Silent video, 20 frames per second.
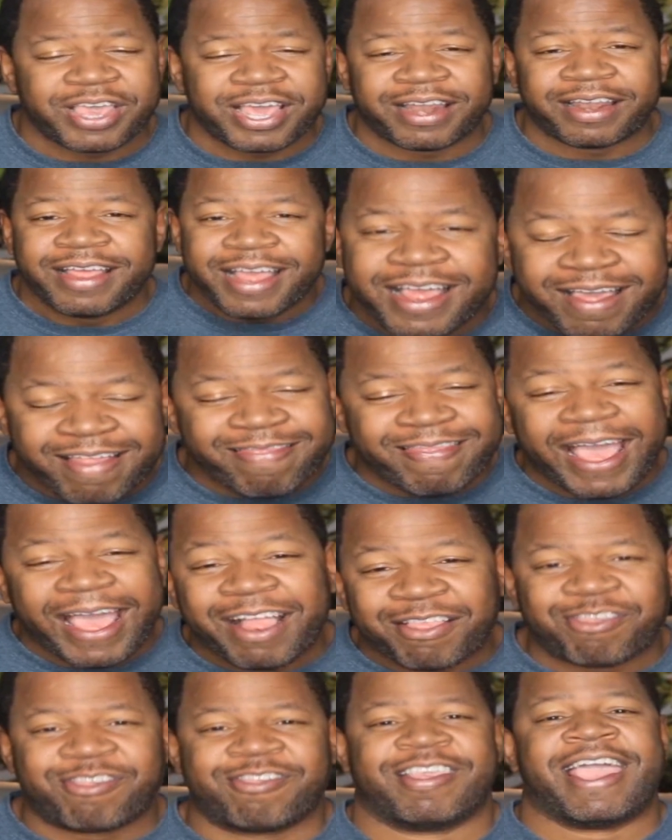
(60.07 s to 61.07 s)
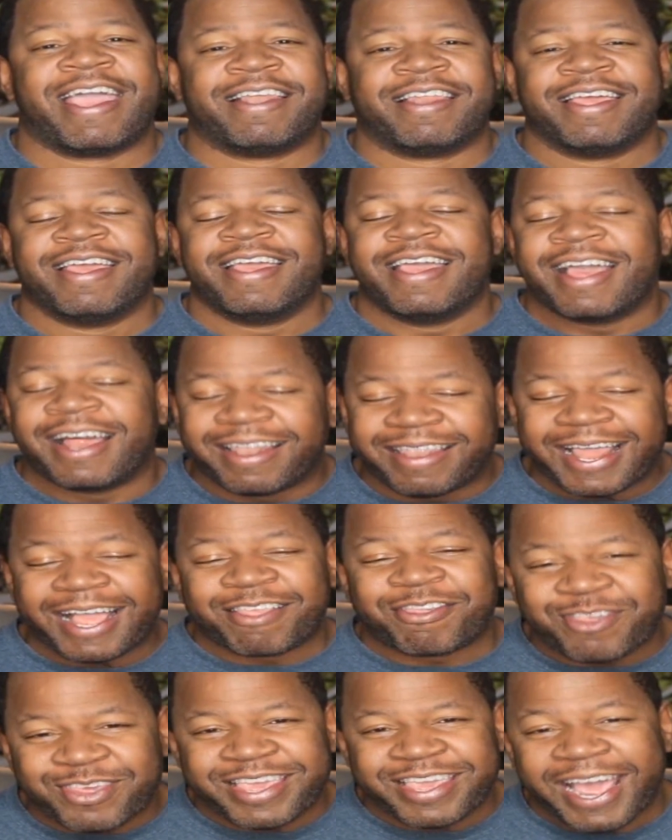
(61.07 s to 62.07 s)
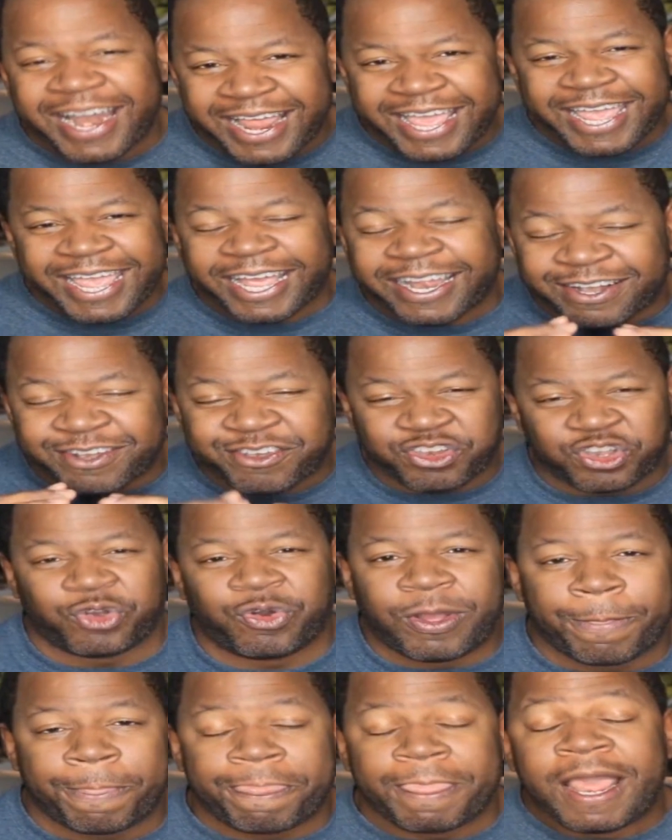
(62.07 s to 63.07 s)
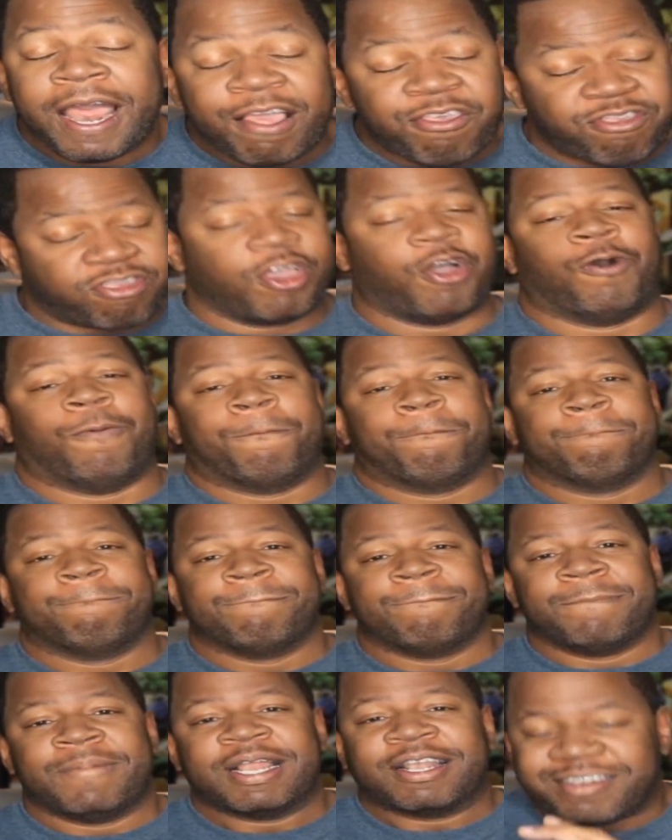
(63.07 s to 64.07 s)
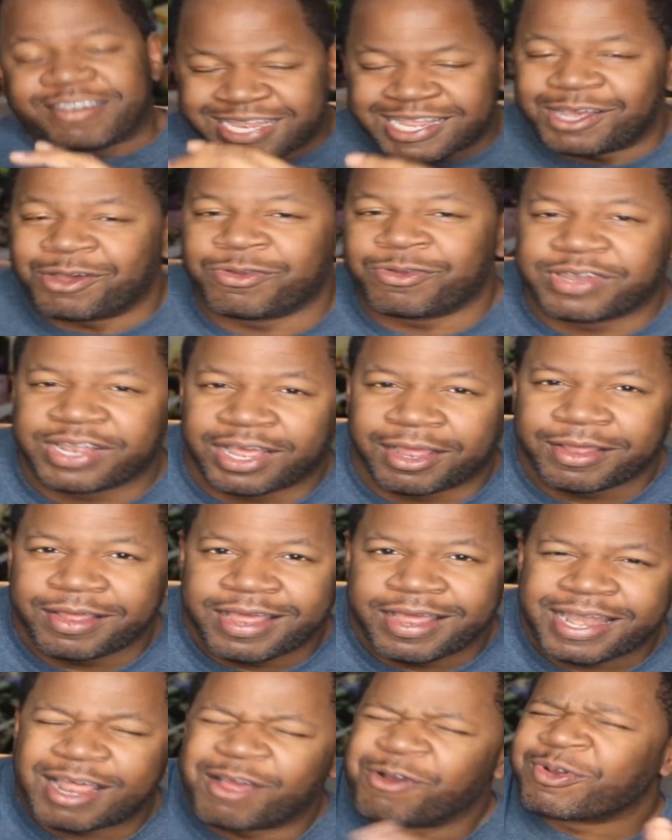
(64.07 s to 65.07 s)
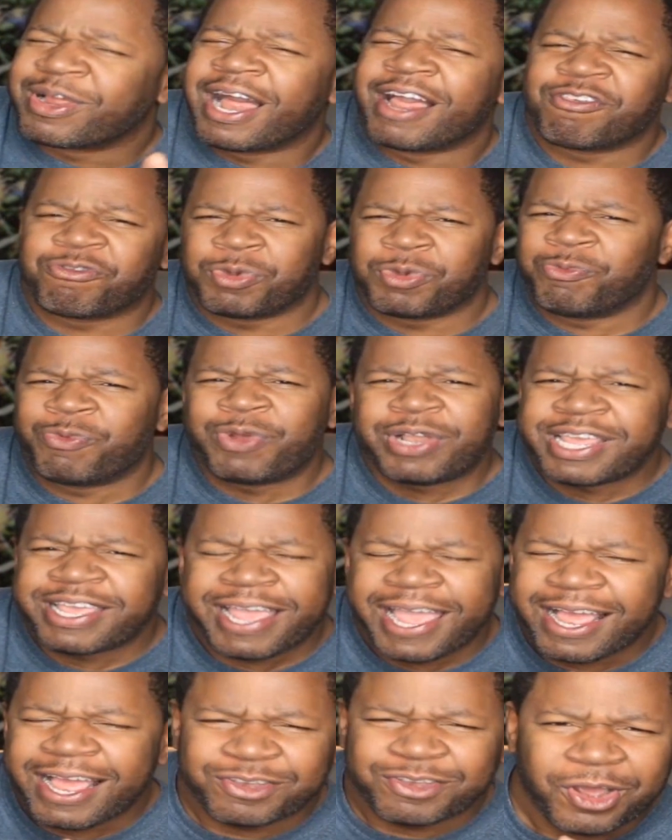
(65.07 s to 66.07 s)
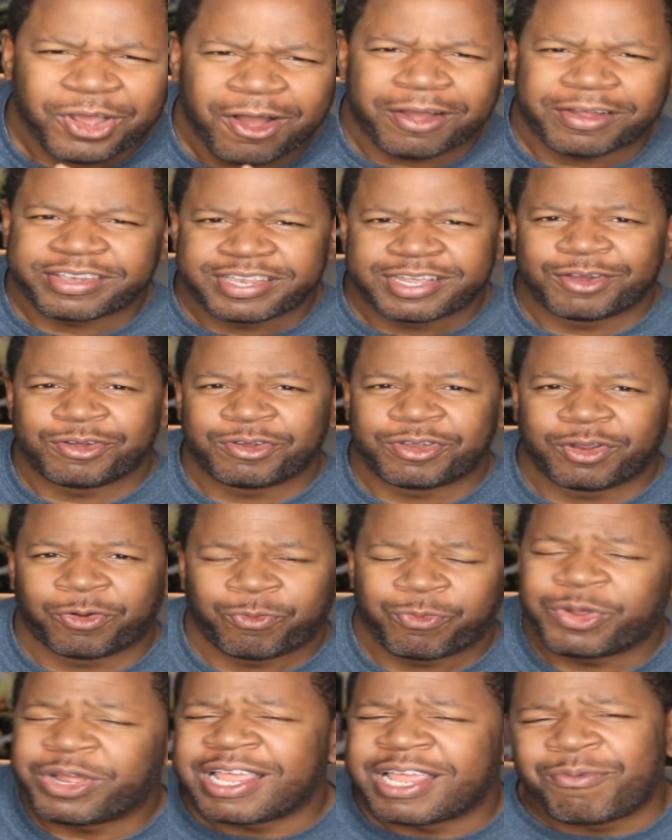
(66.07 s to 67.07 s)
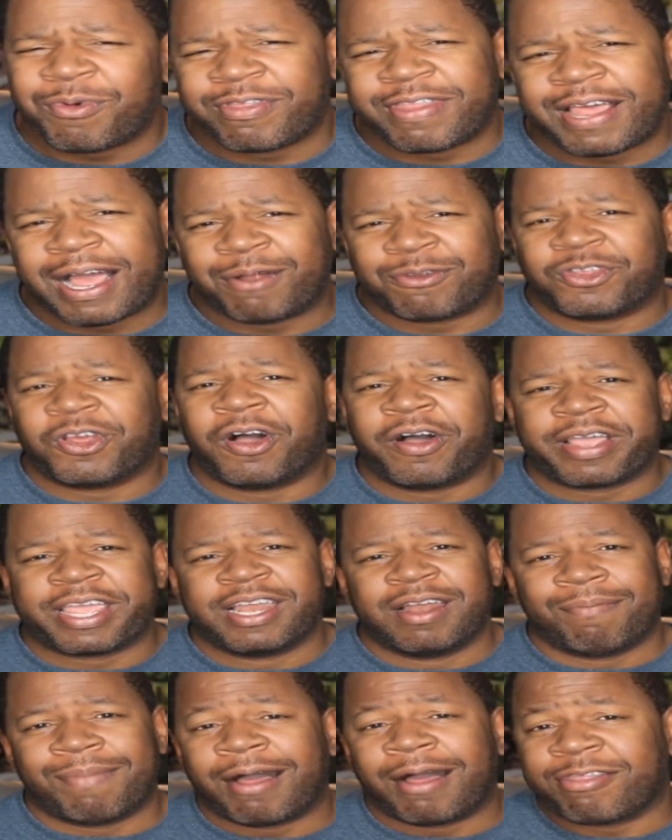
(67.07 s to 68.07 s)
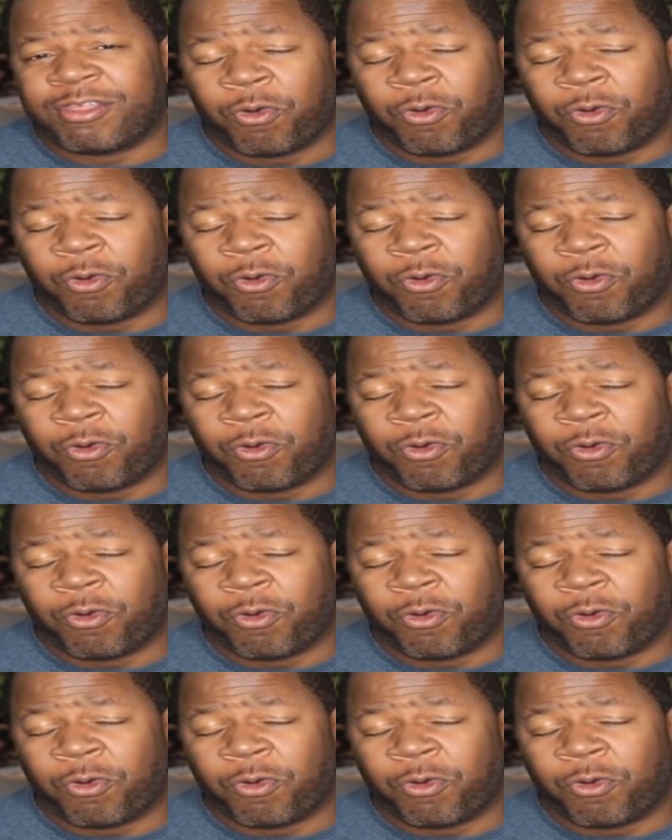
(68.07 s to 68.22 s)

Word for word: it. That said, let's get into it. So, Tilda. Now, guys, we really can't talk Tilda really without talking about the